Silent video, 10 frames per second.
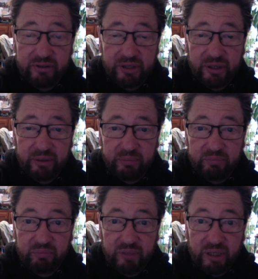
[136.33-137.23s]
So
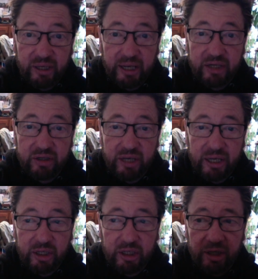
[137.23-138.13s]
how do
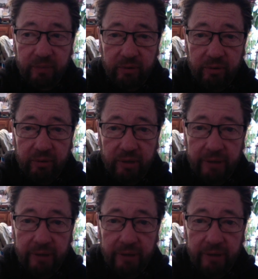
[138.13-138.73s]
you keep your